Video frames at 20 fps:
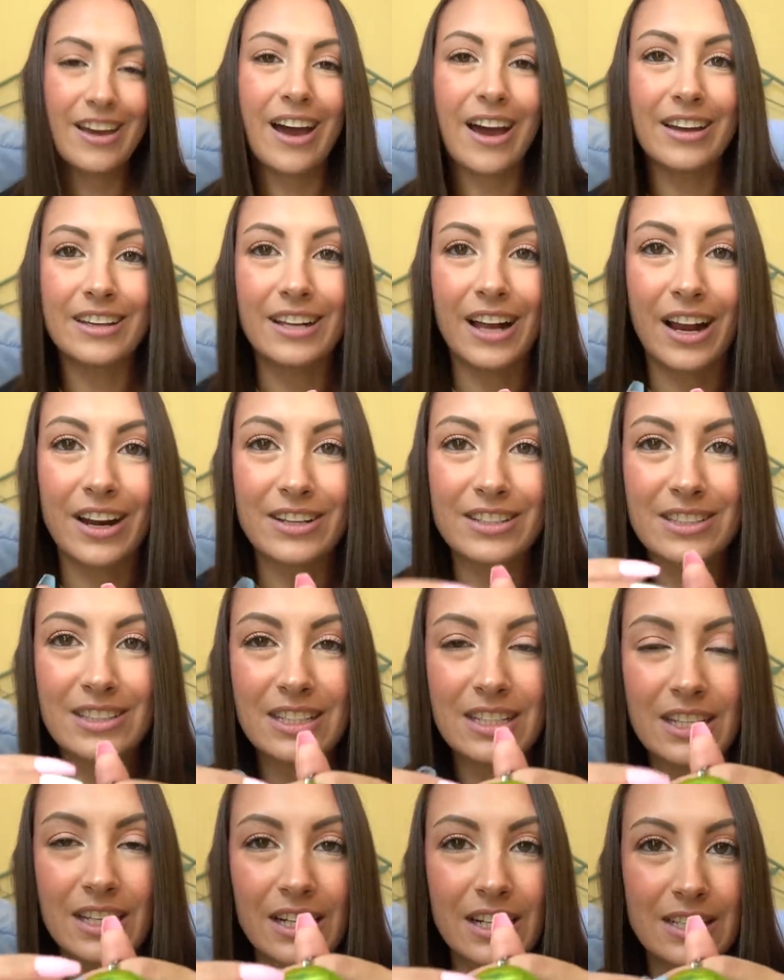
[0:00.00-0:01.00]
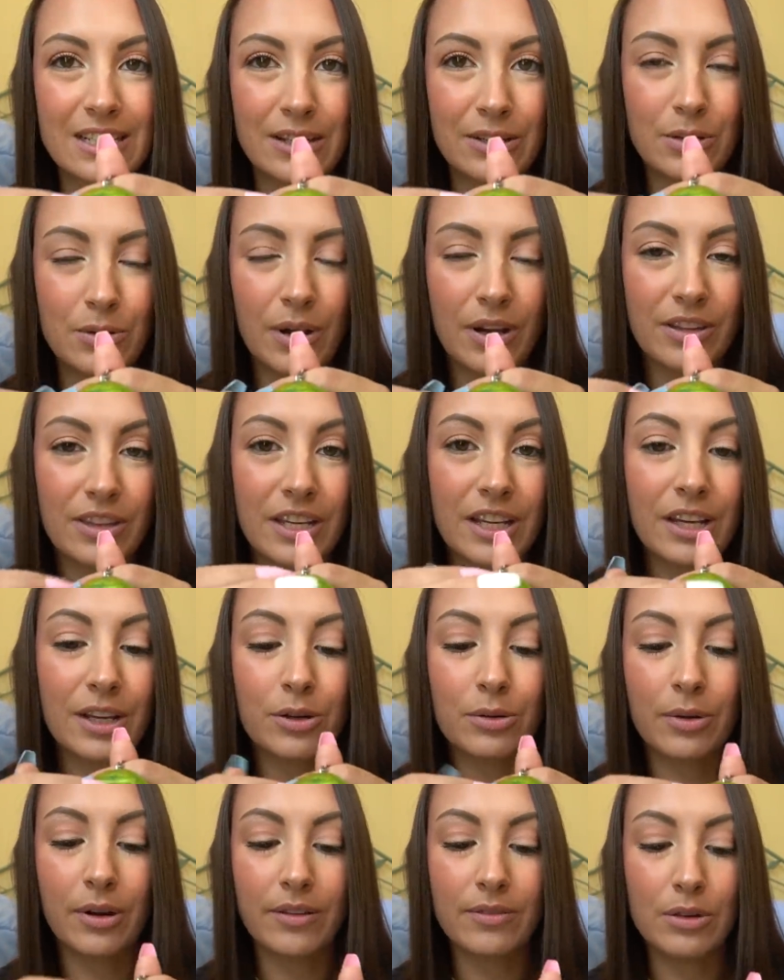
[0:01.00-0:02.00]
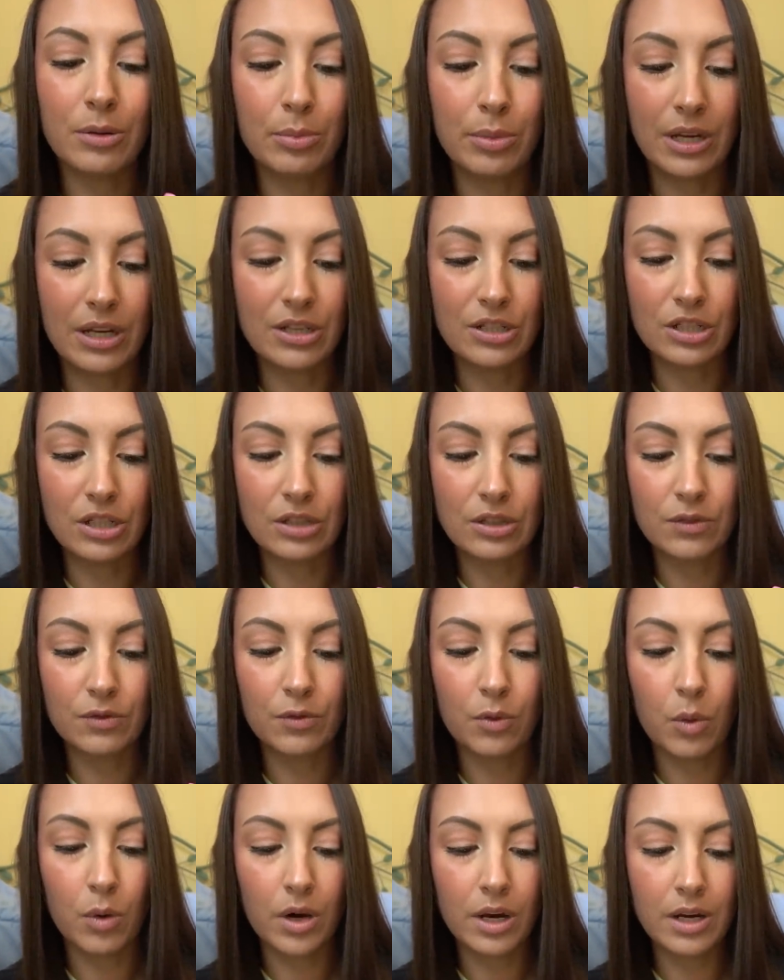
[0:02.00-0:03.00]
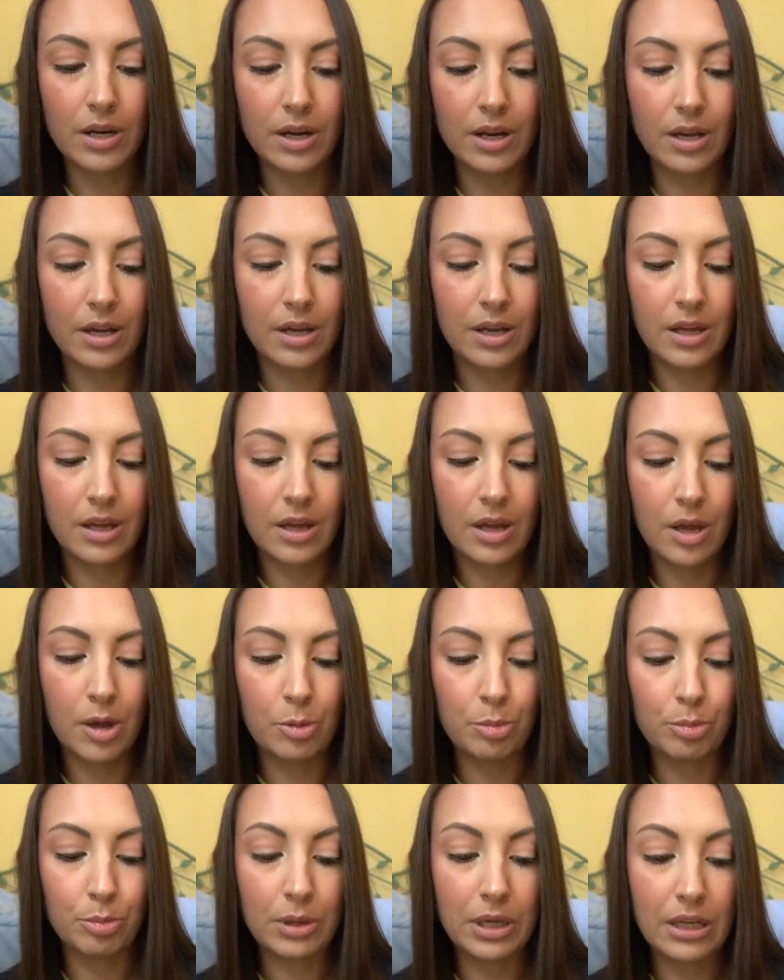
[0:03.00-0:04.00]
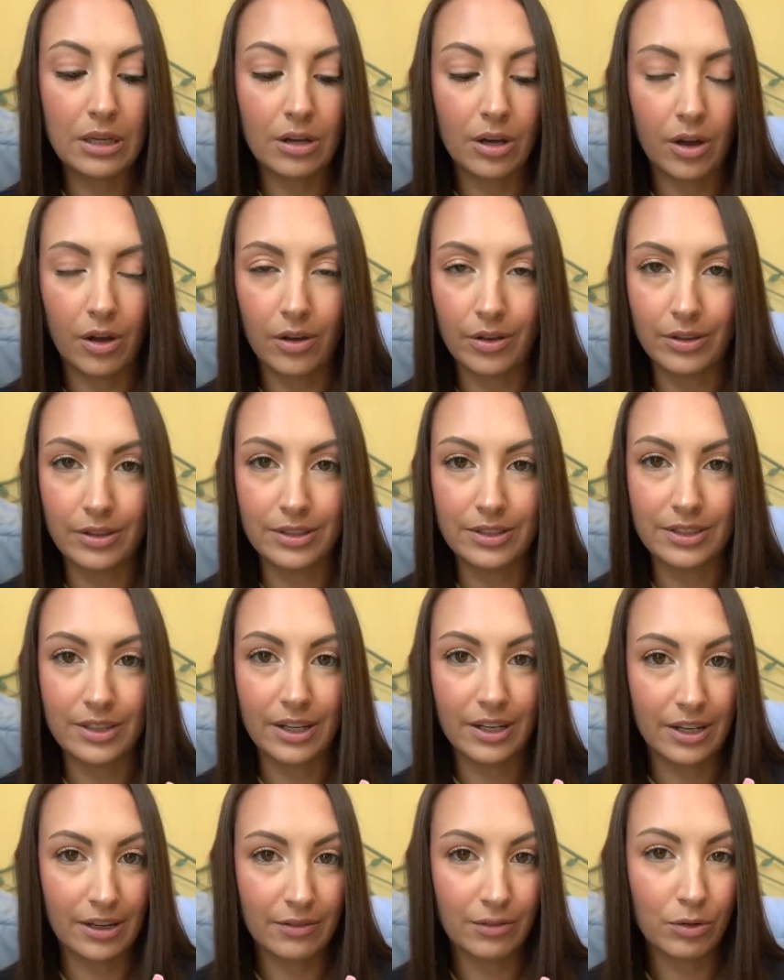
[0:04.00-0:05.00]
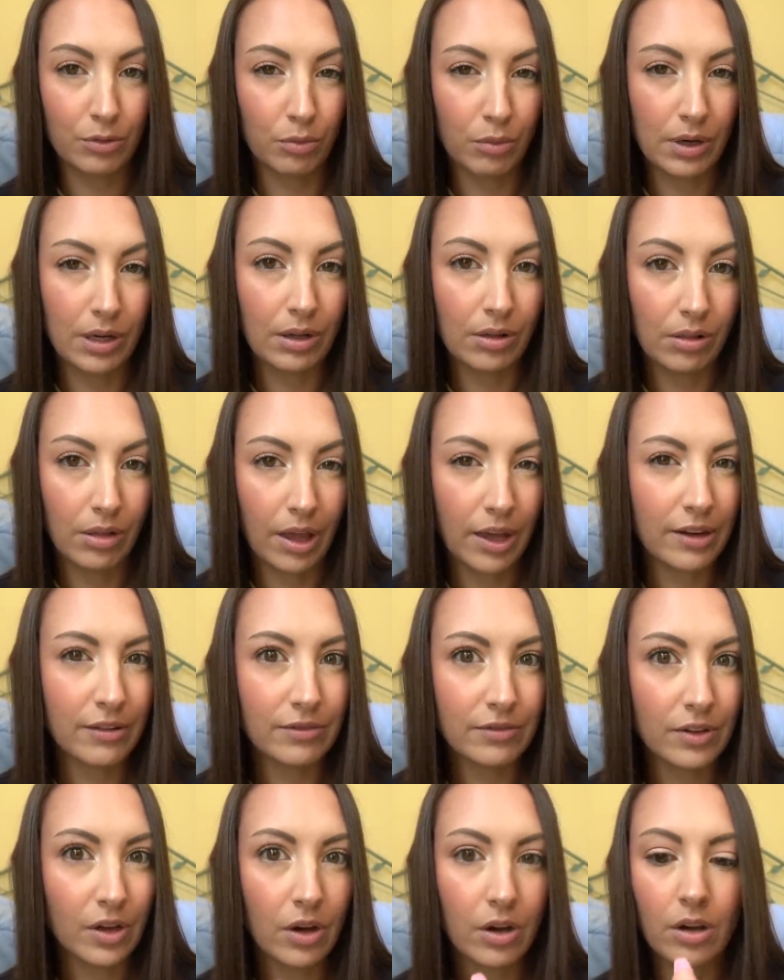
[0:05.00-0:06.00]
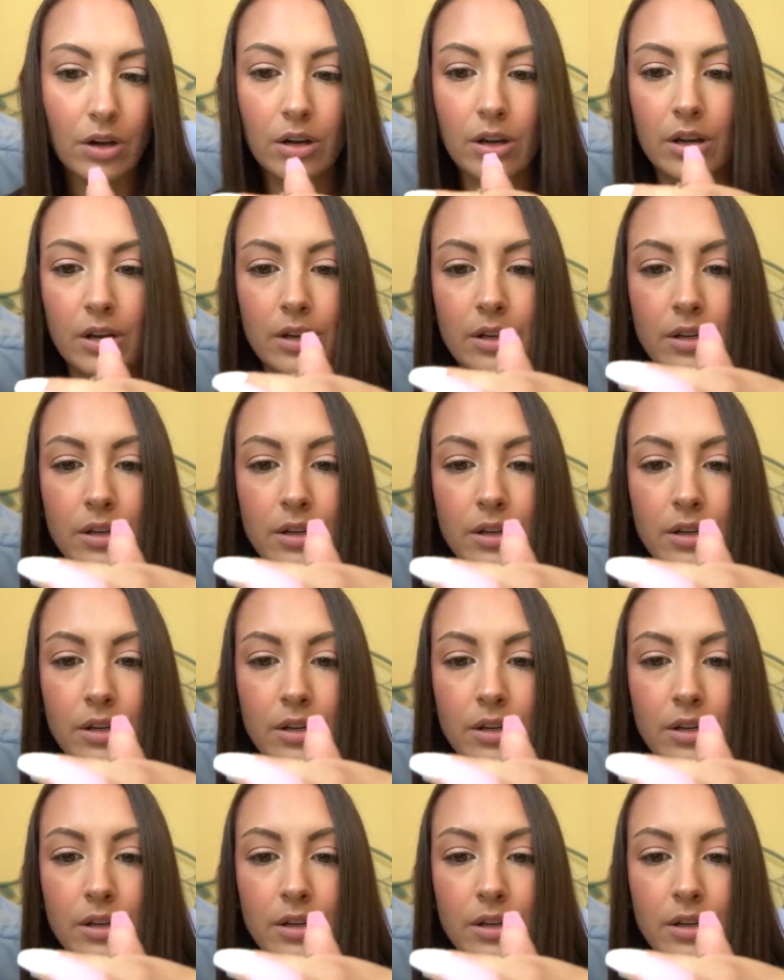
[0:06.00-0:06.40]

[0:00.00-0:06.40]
I honestly, can I tell you, I think I don't have the patience for it because I have a real life dog.